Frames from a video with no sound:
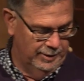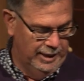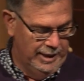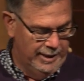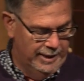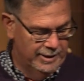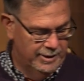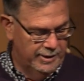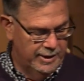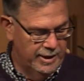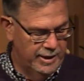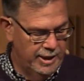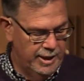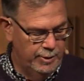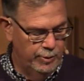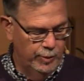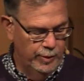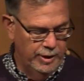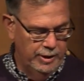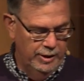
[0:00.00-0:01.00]
Instead, he
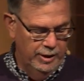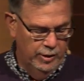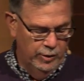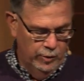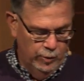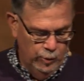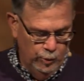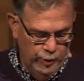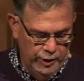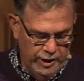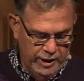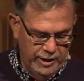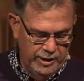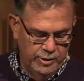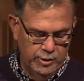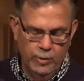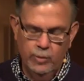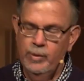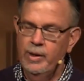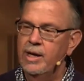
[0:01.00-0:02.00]

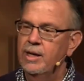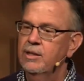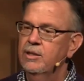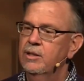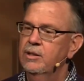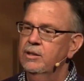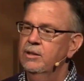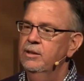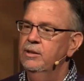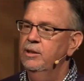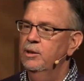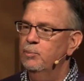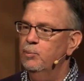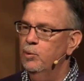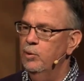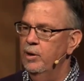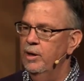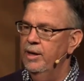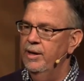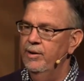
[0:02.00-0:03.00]
redirects the
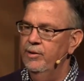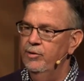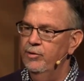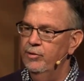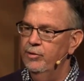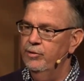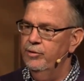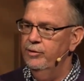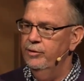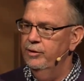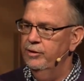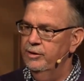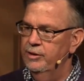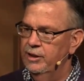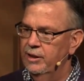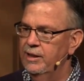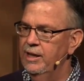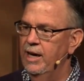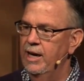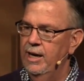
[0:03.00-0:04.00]
praise to
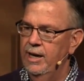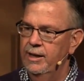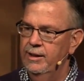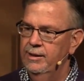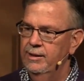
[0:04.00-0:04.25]
God.